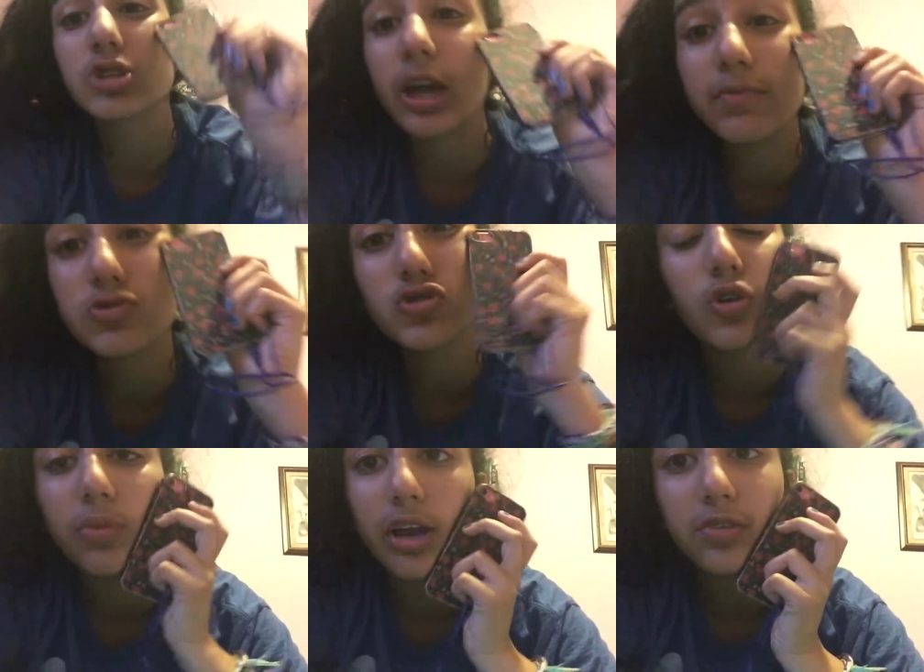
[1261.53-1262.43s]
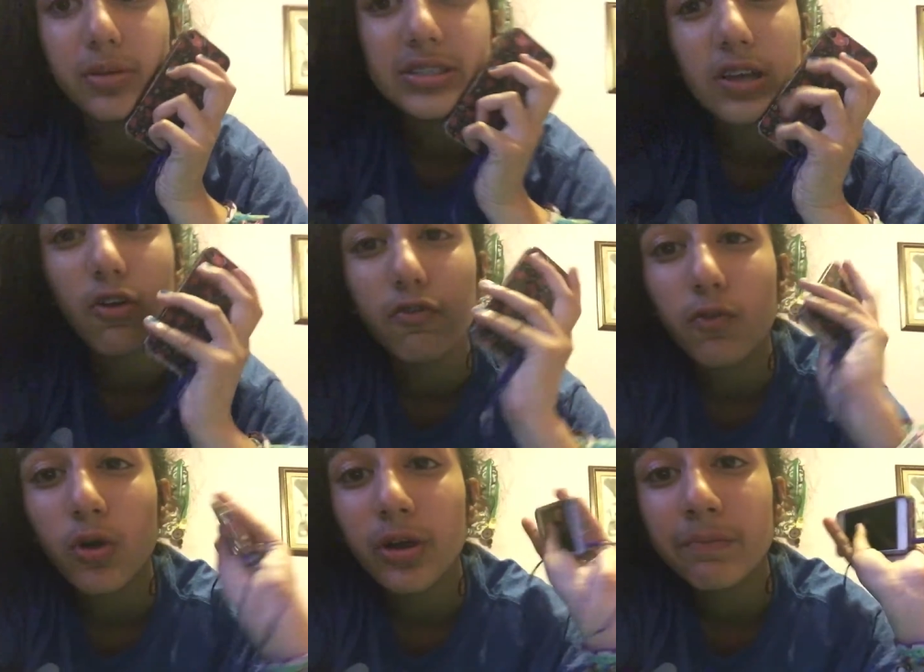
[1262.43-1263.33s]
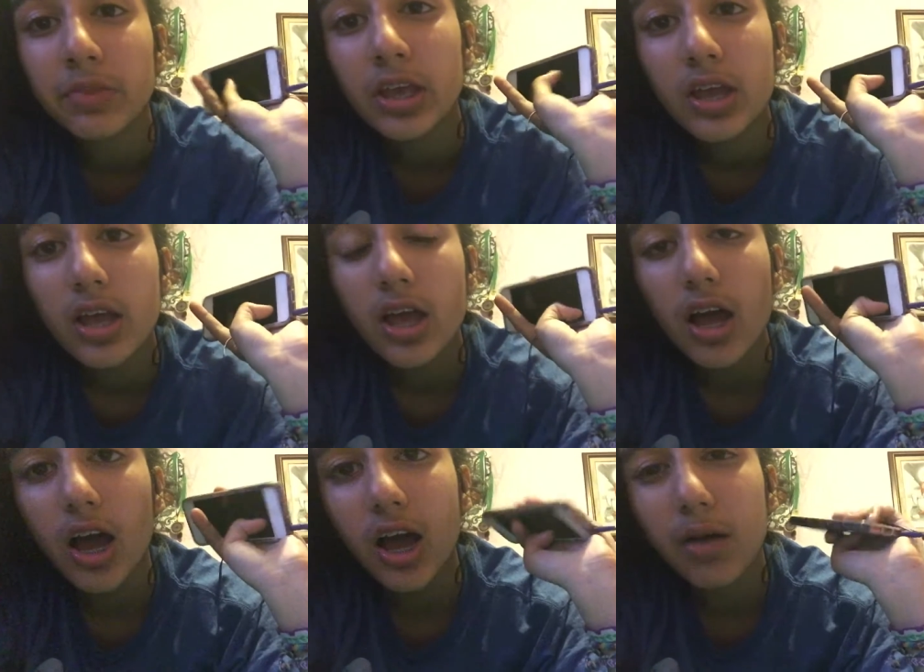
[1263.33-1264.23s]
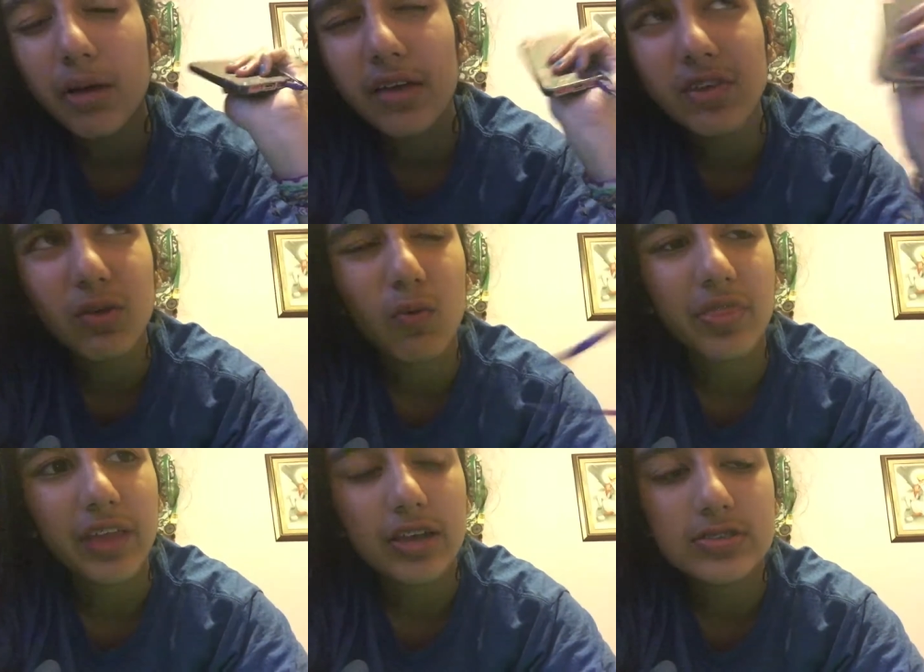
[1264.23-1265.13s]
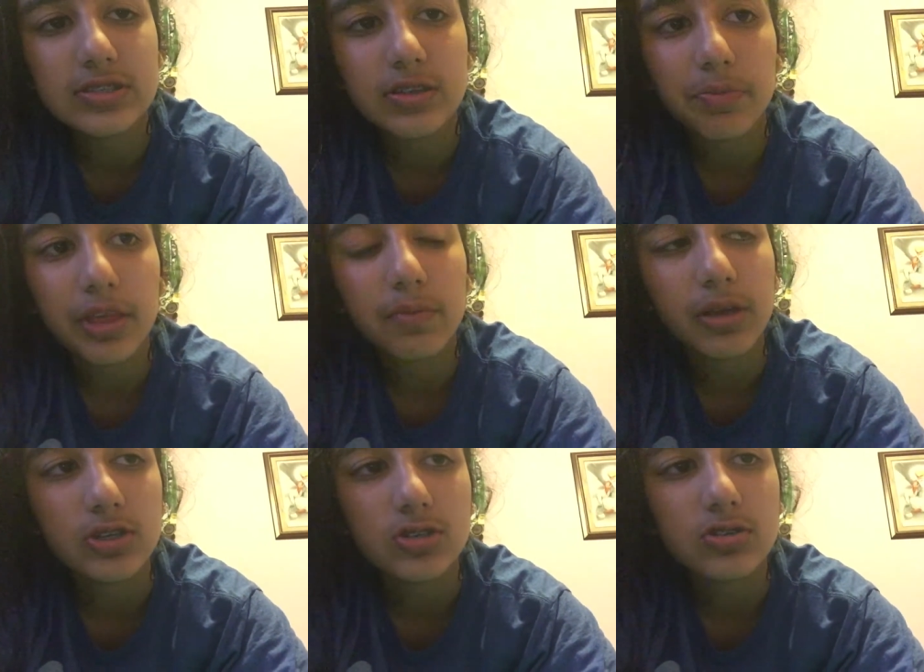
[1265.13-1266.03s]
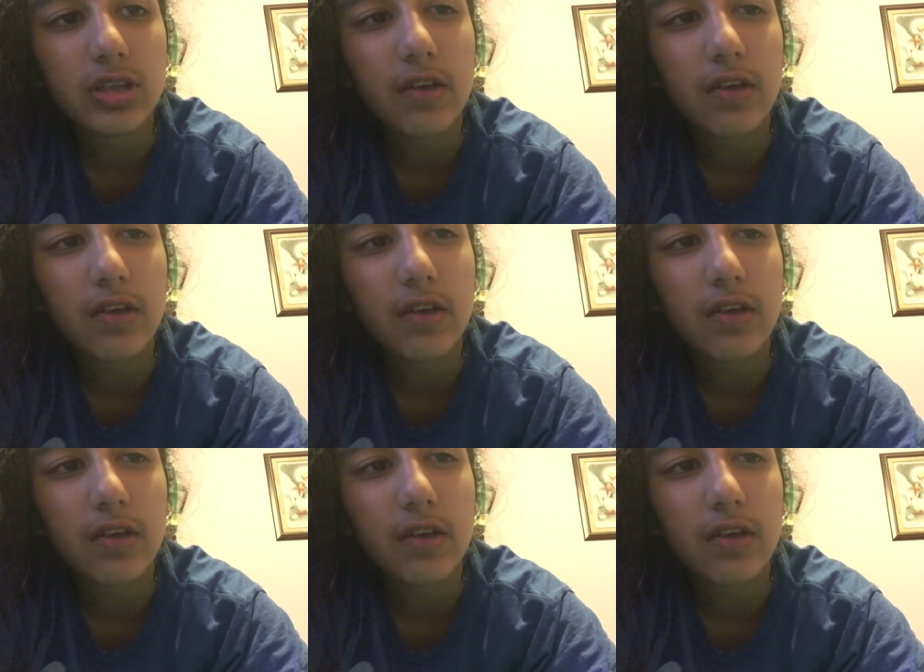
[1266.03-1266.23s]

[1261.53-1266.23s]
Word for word: which I'm so proud of myself for. Um, I have like 1,000 something pictures